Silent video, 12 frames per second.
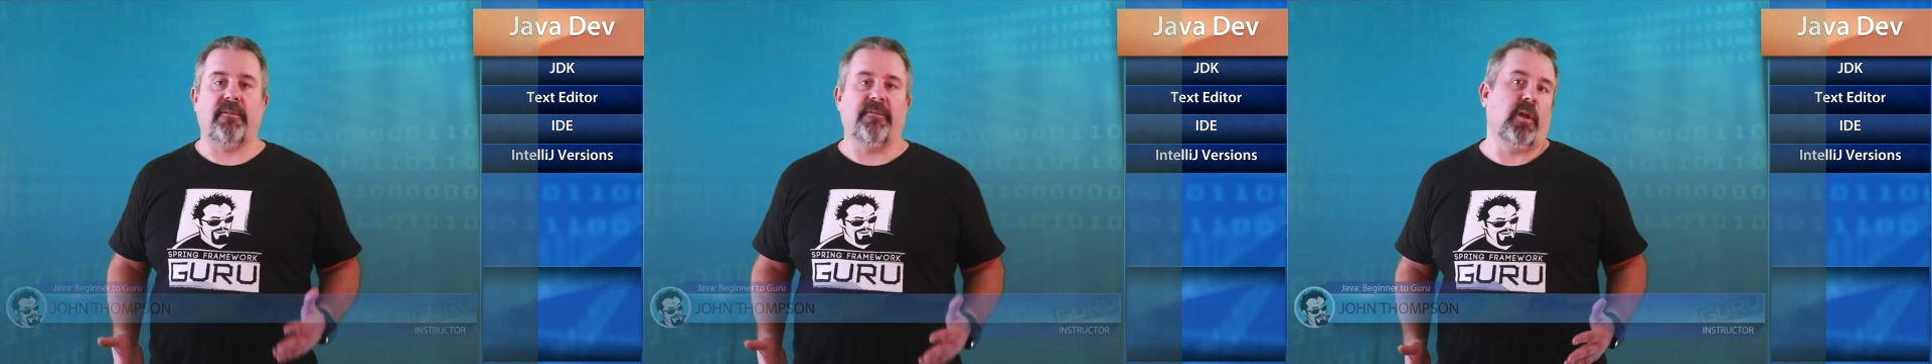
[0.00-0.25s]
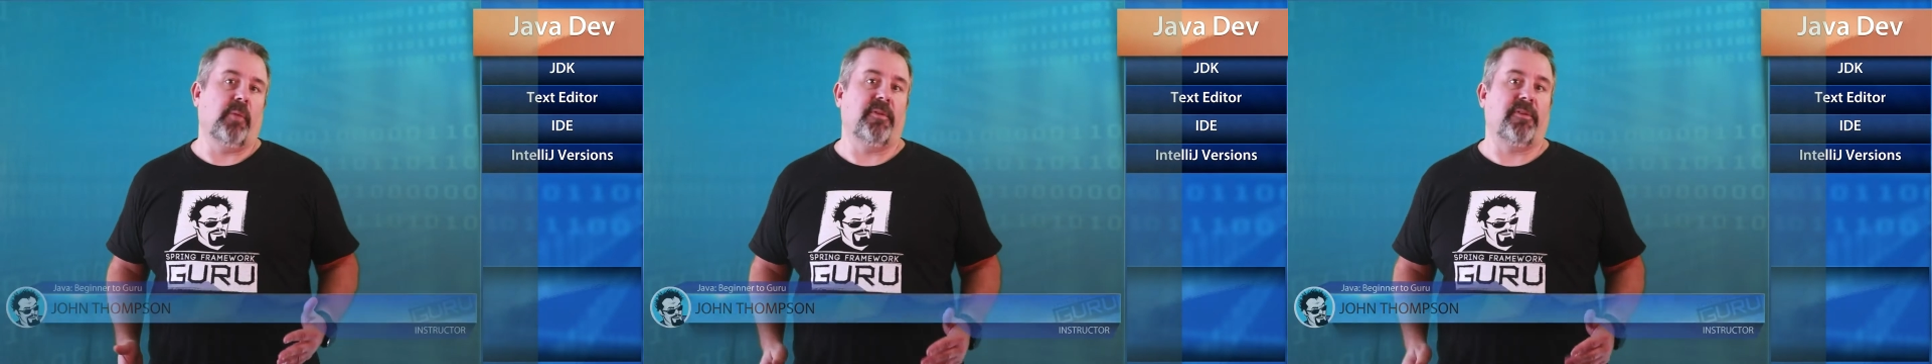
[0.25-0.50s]

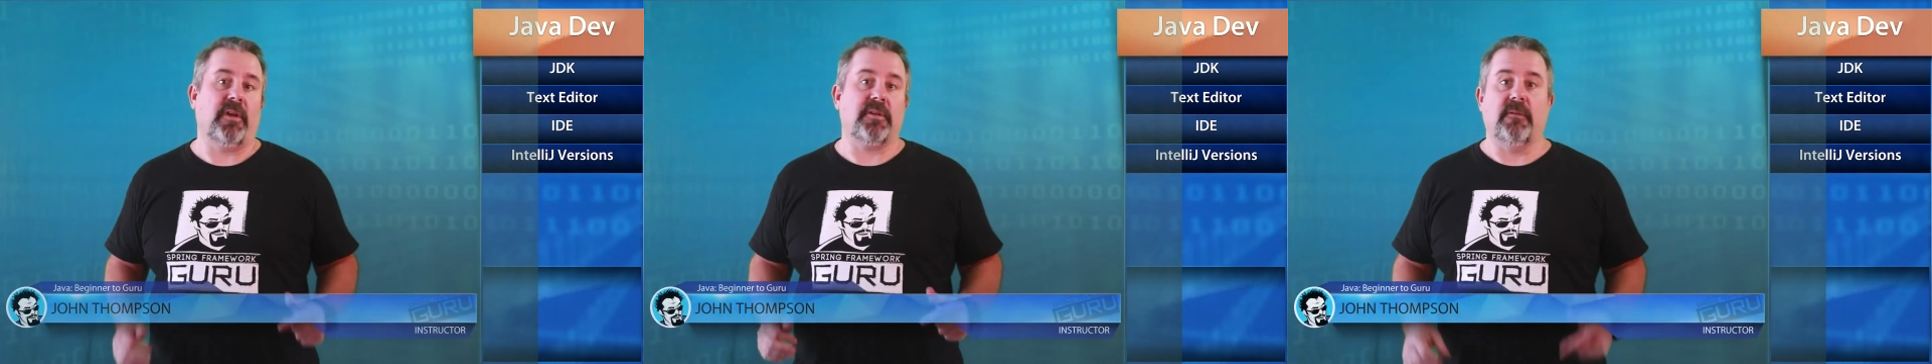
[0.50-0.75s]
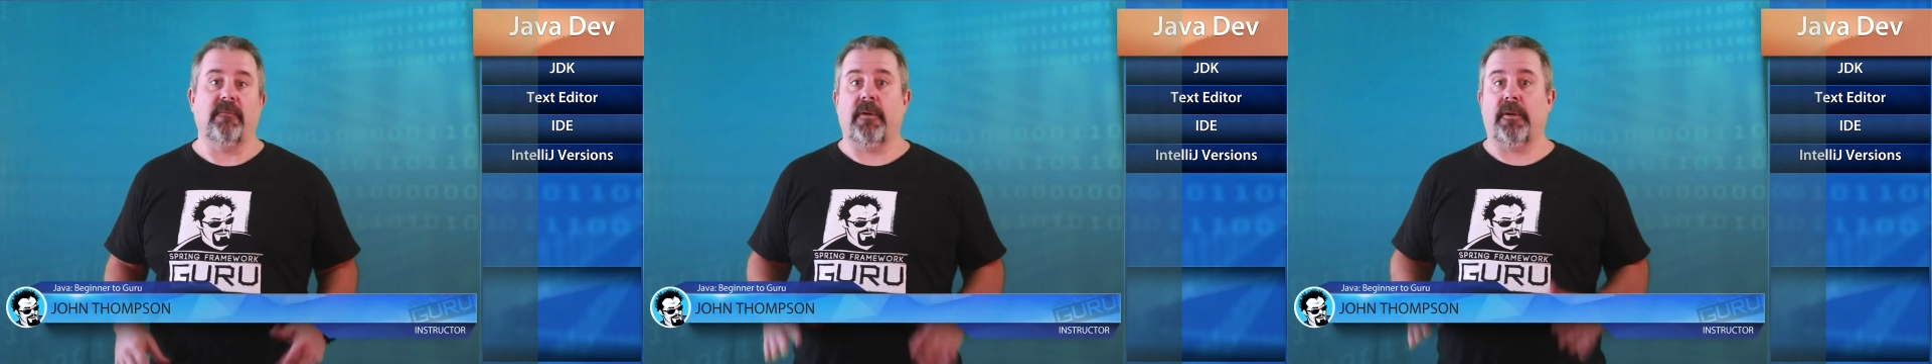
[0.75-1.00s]
development is
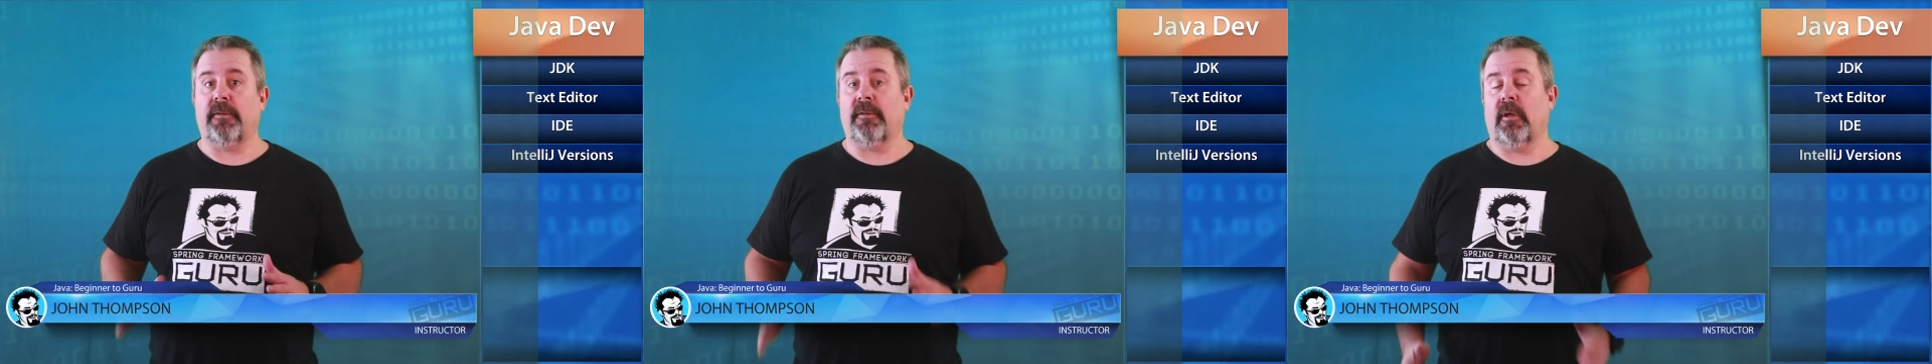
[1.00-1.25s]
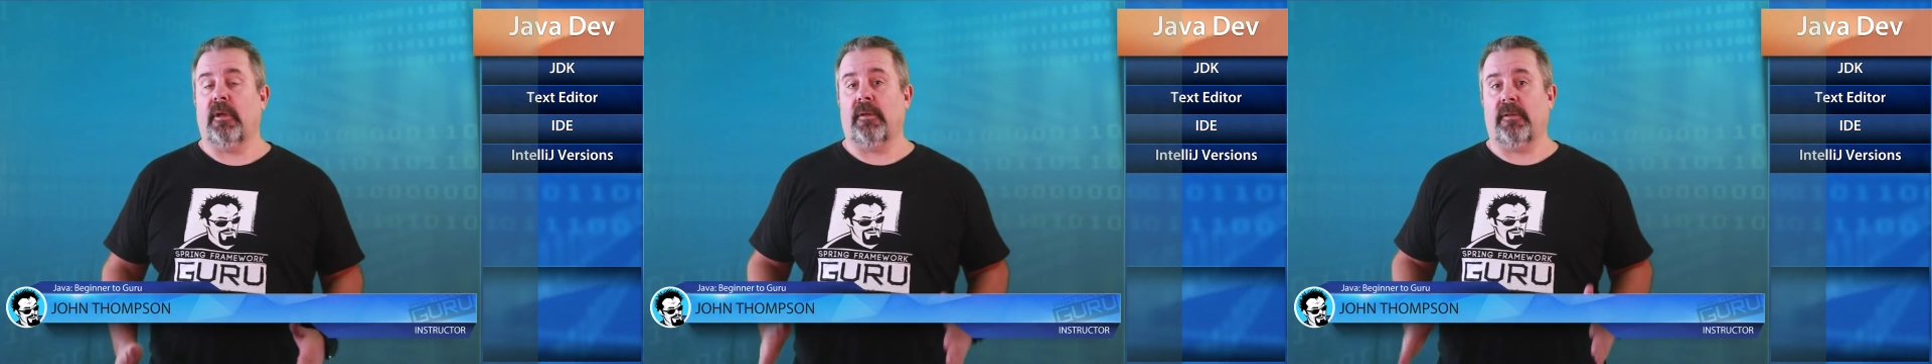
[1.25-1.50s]
actually fairly
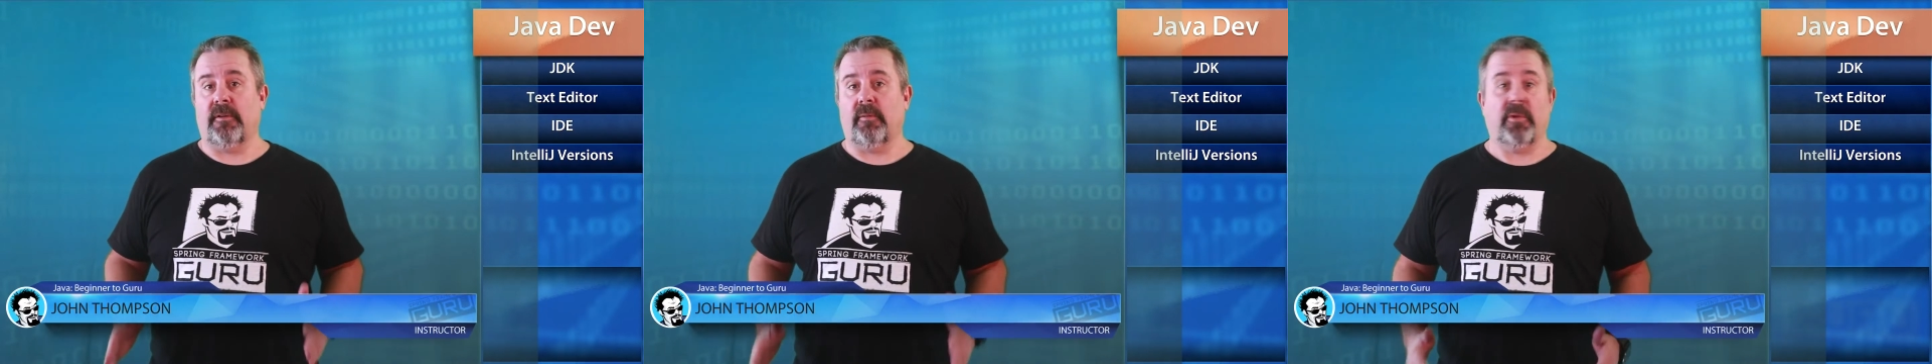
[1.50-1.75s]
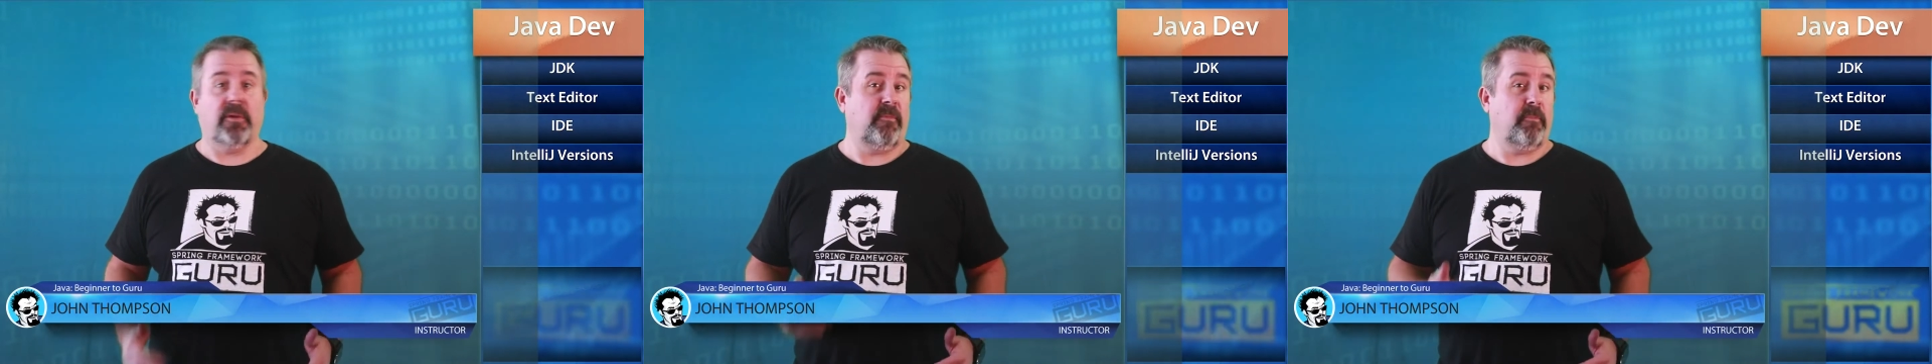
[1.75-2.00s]

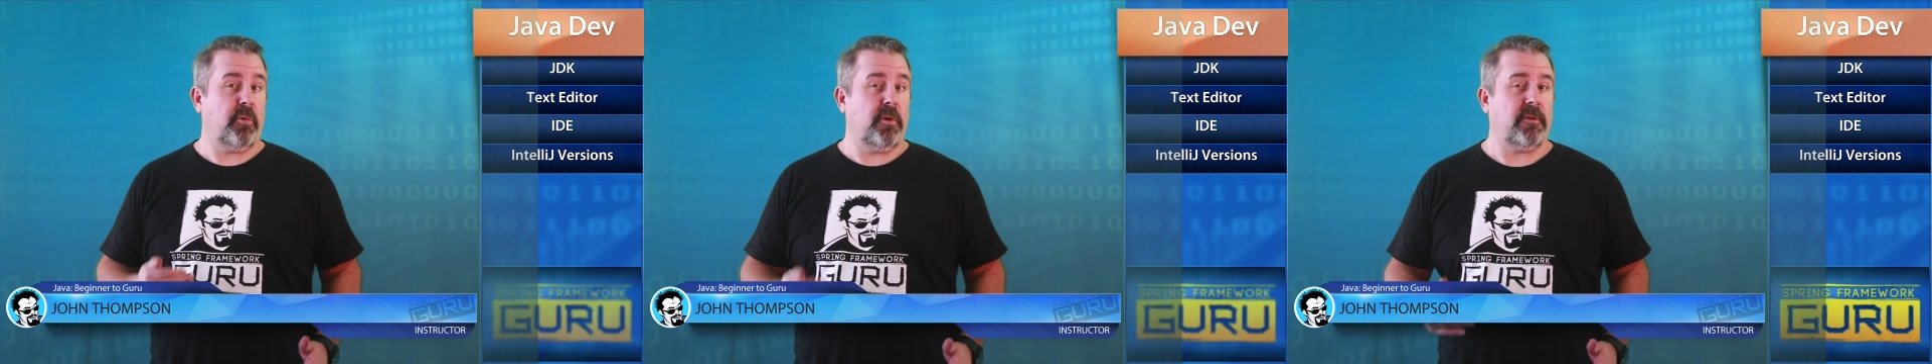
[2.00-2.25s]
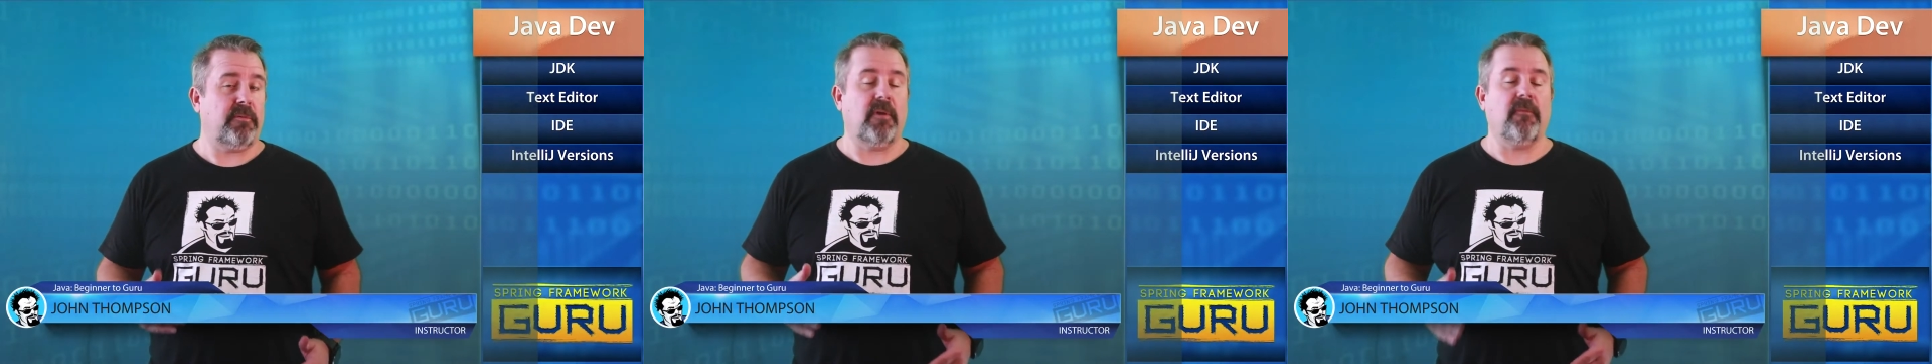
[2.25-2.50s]
simple and
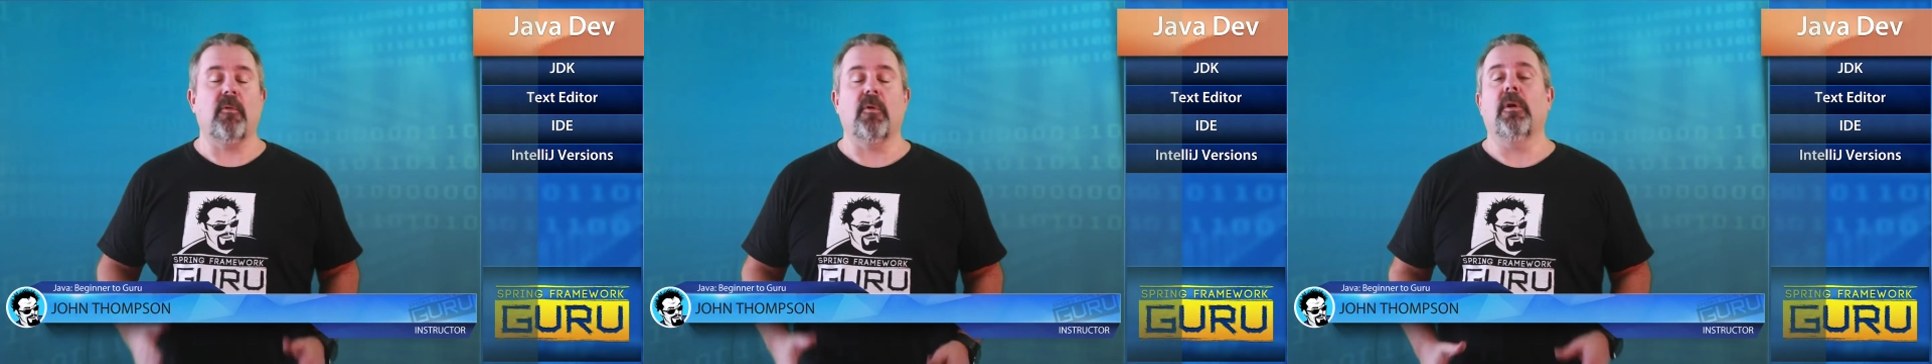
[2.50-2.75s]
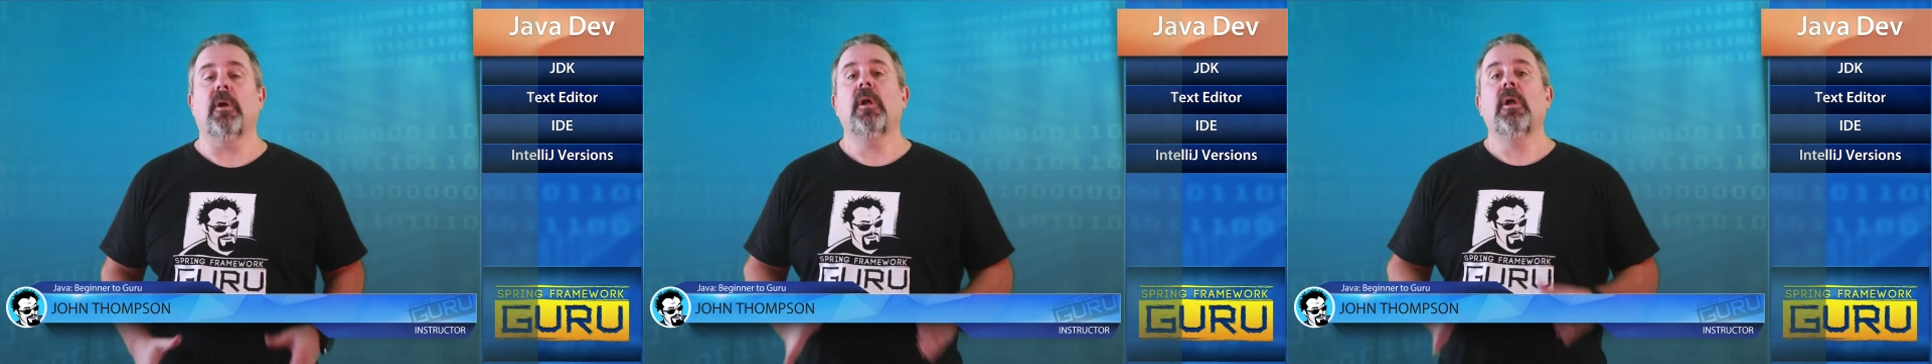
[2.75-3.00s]
pretty
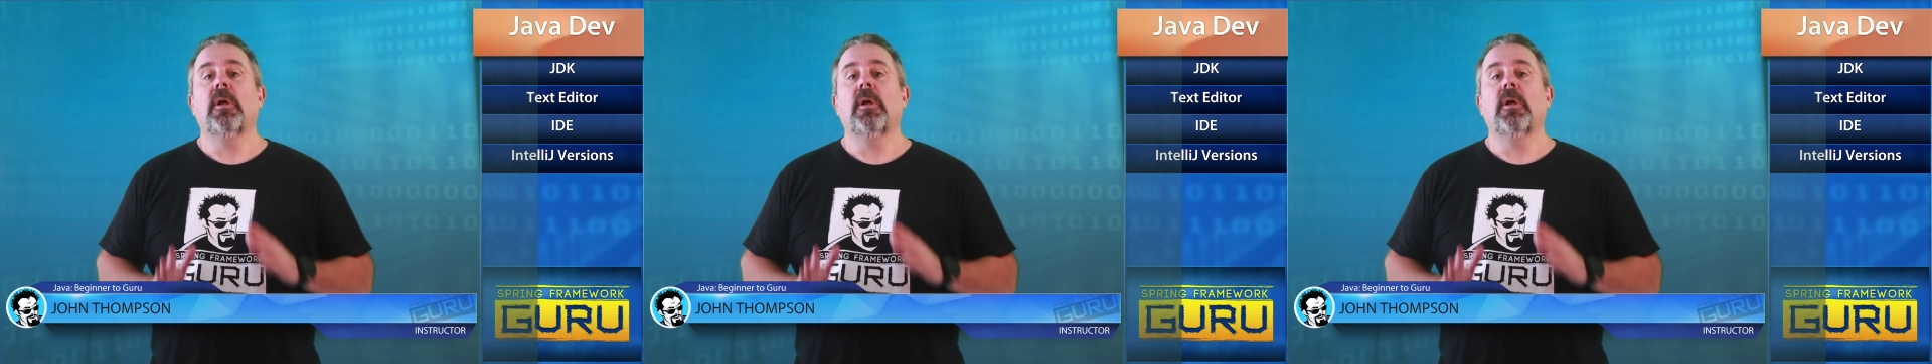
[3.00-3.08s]
straightforward.